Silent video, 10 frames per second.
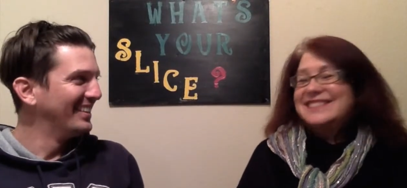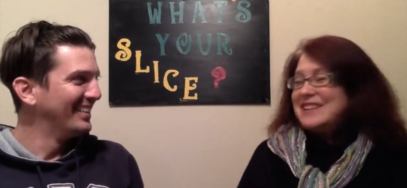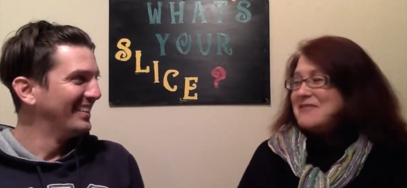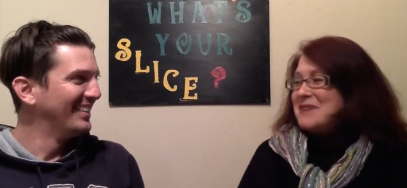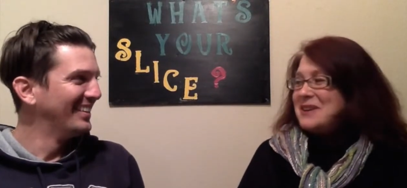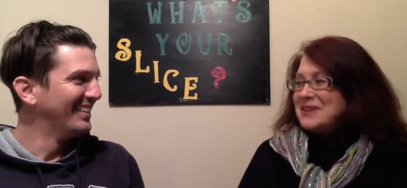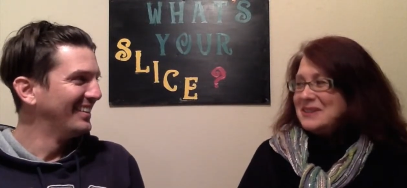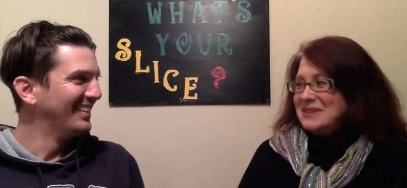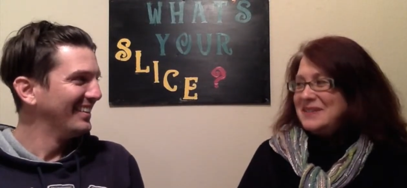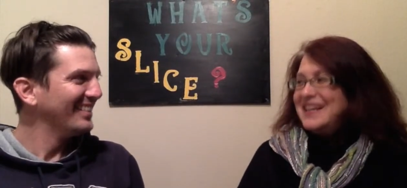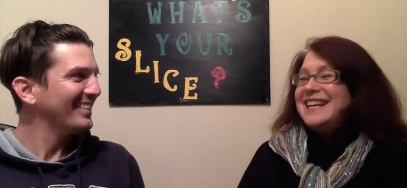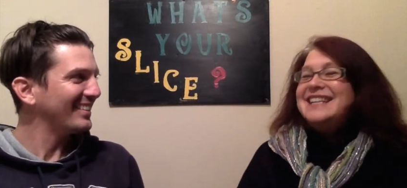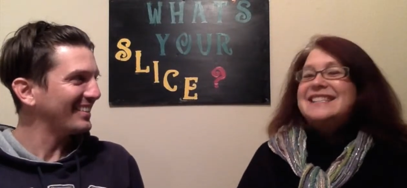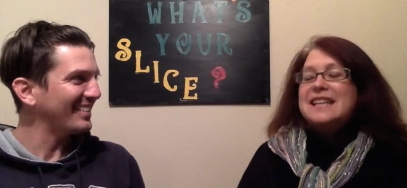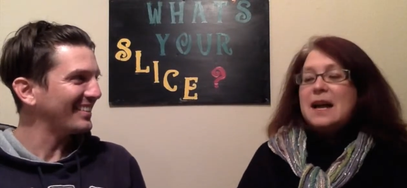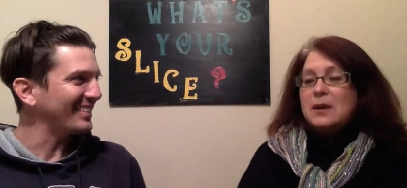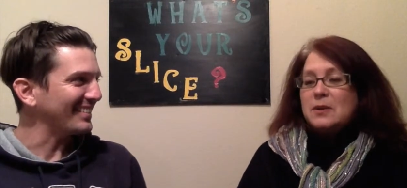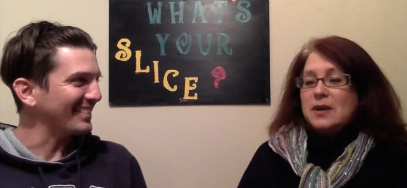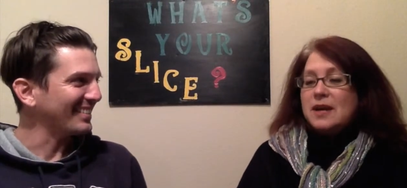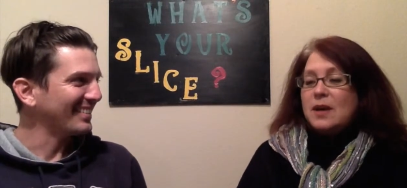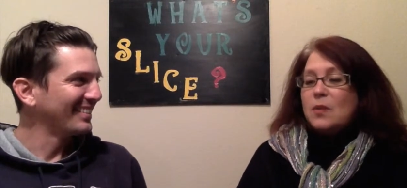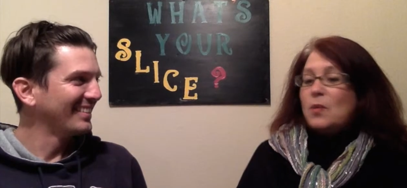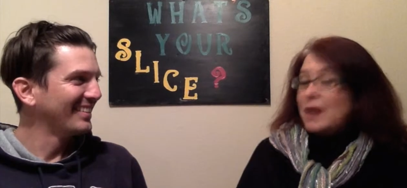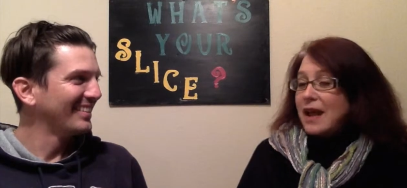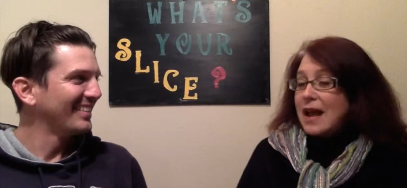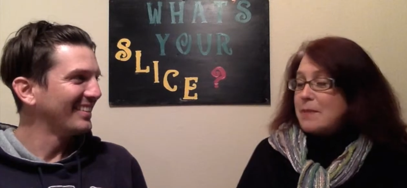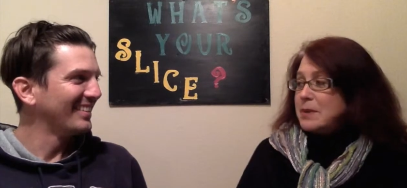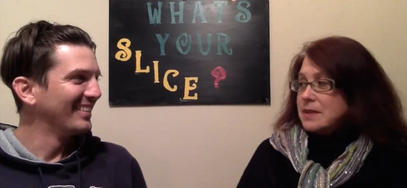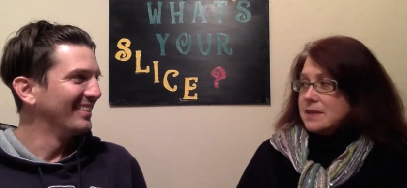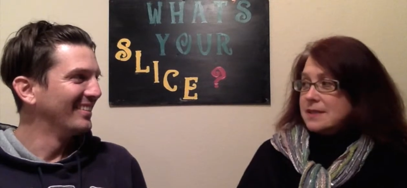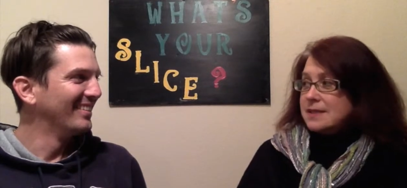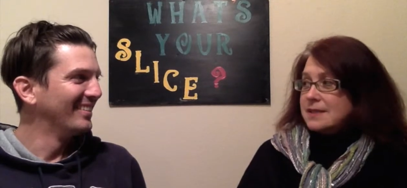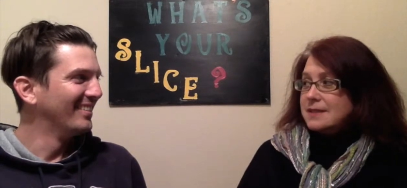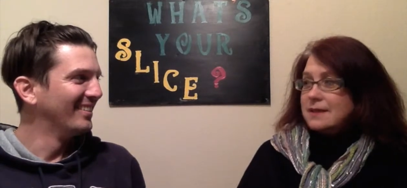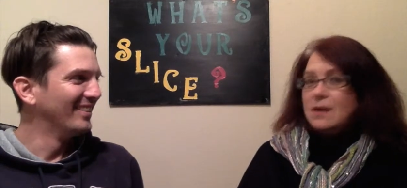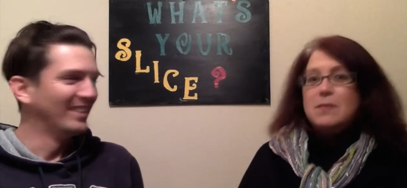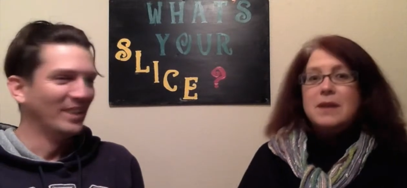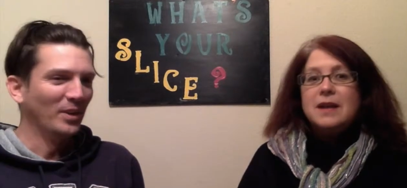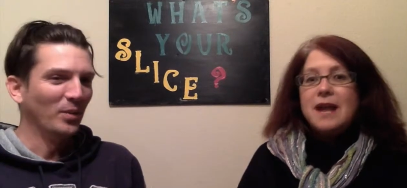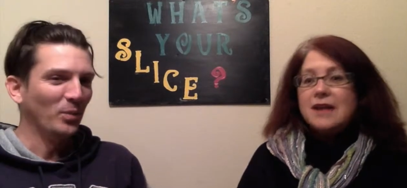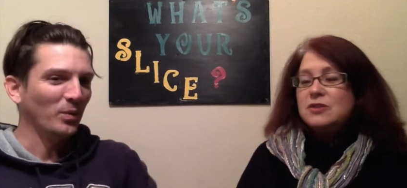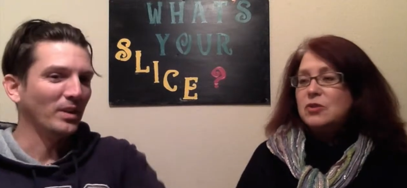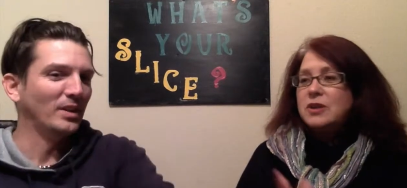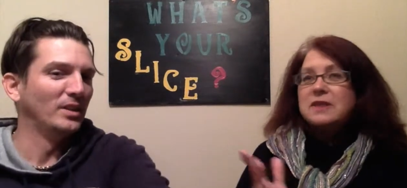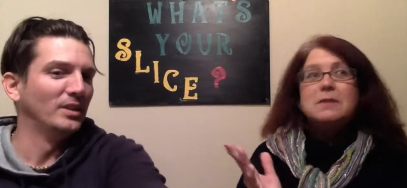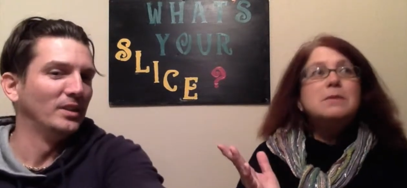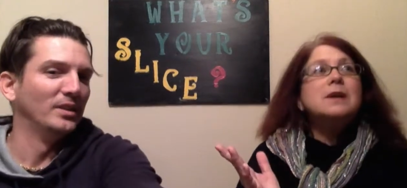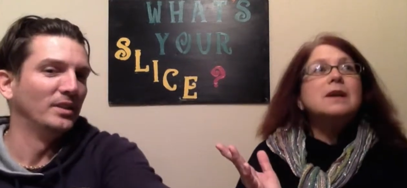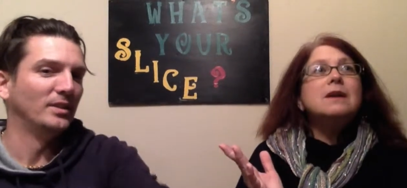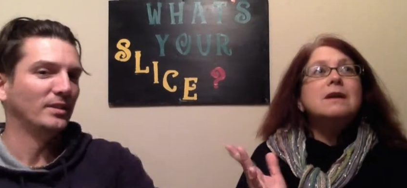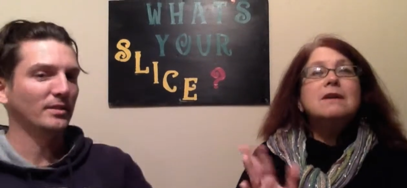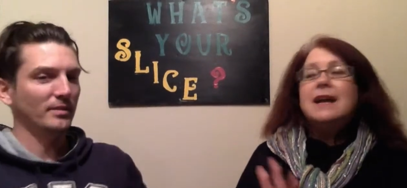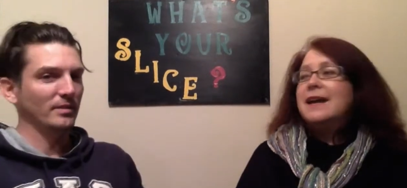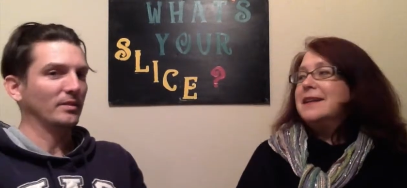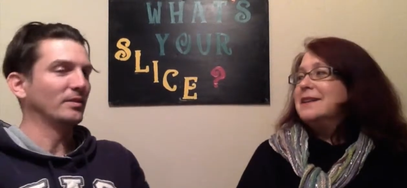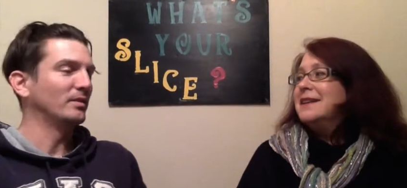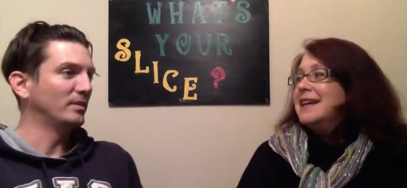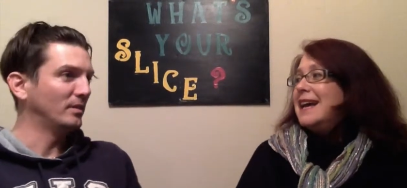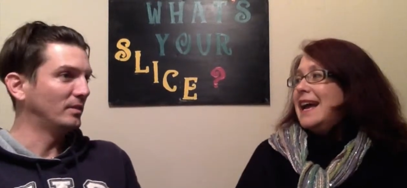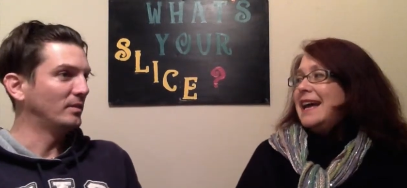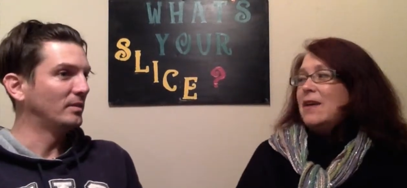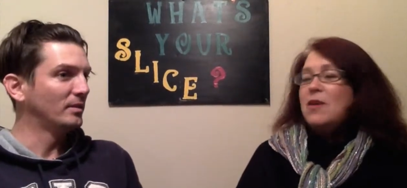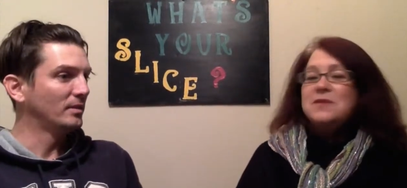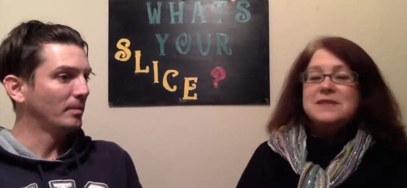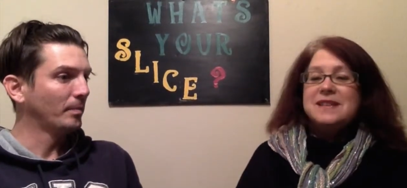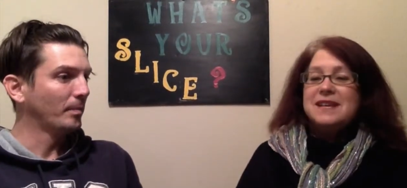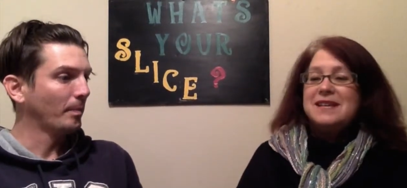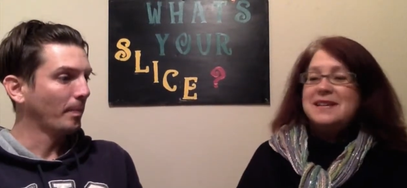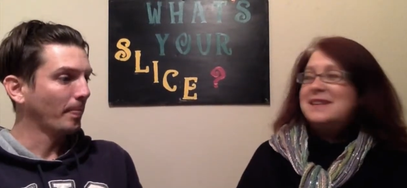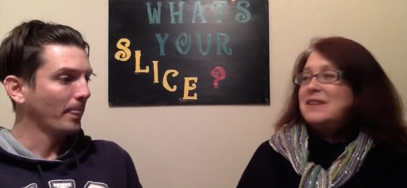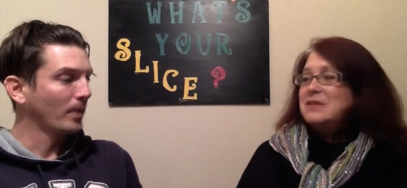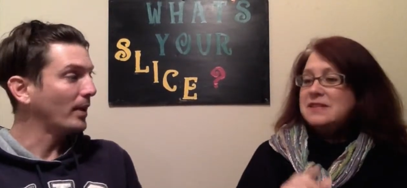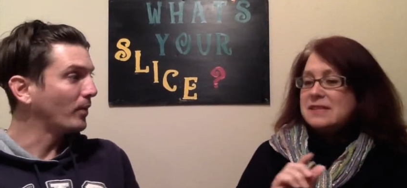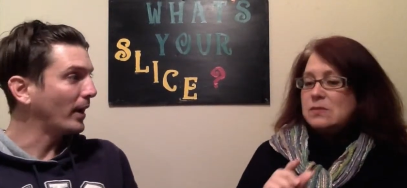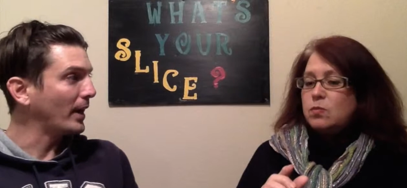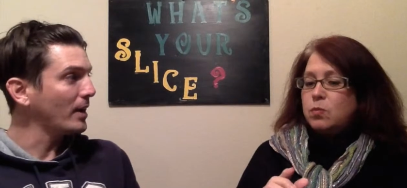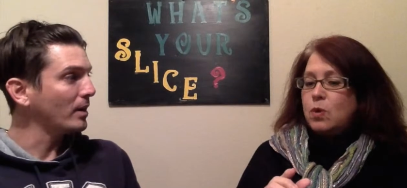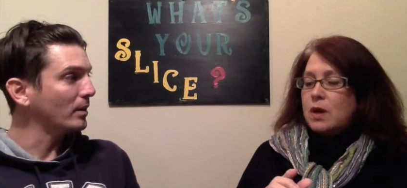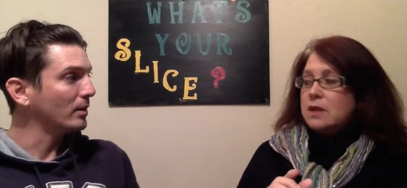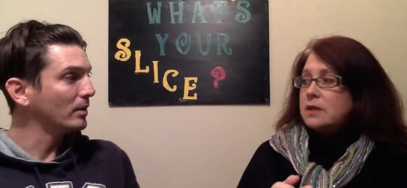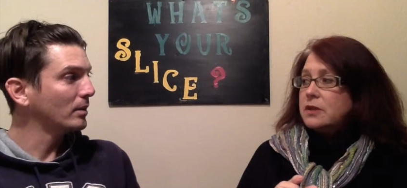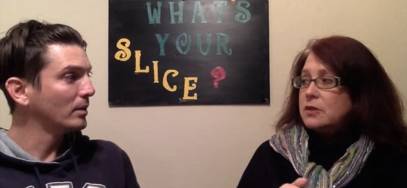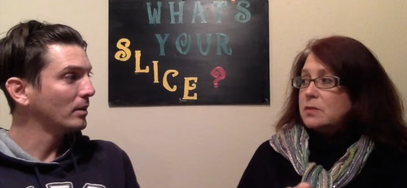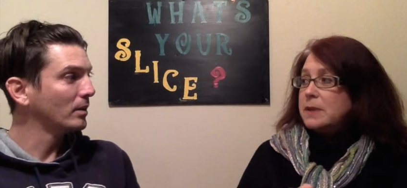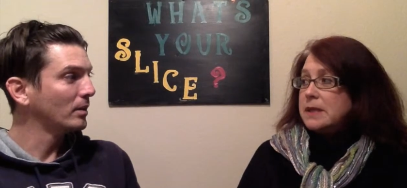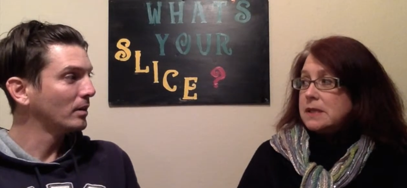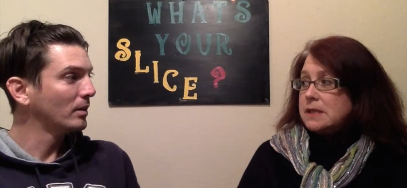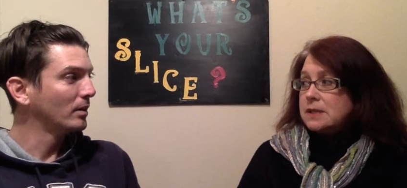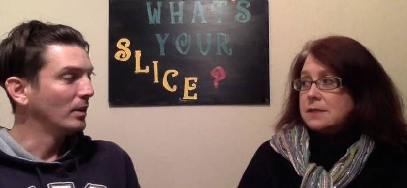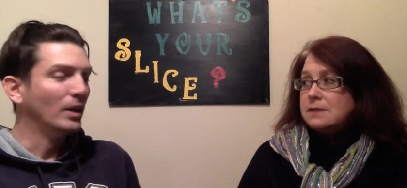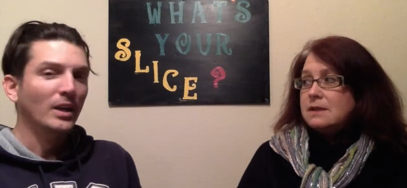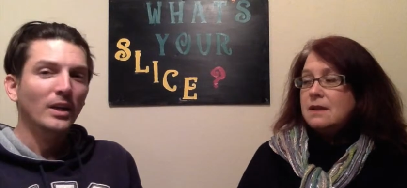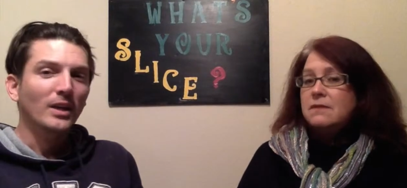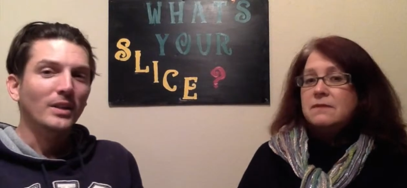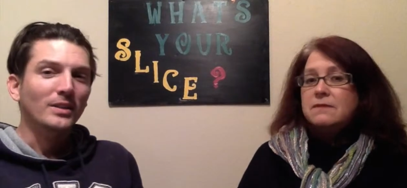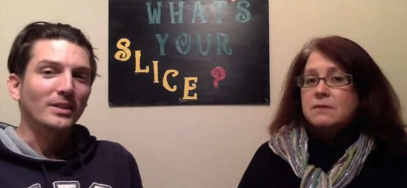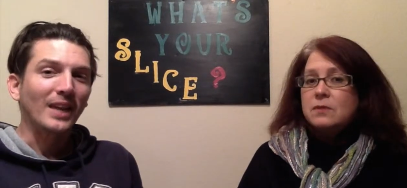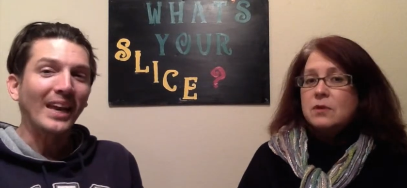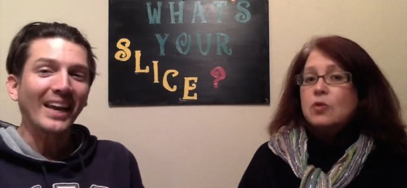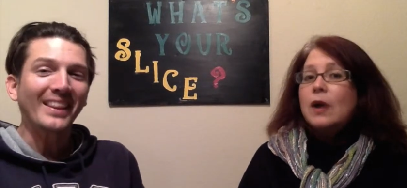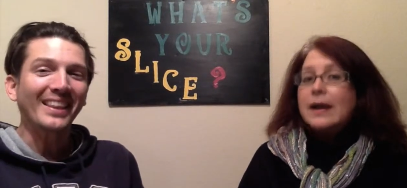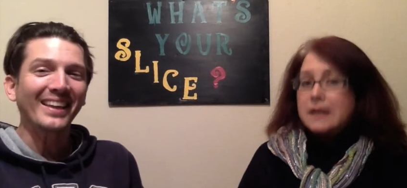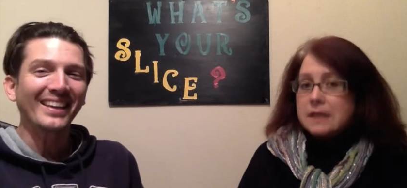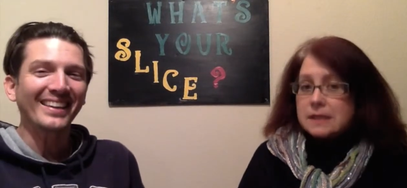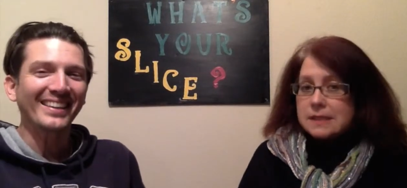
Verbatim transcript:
Speaker 1: so welcome. So, what happens? Oh my God! You look in the mirror, and and all of a sudden there's this one little piece of grayness.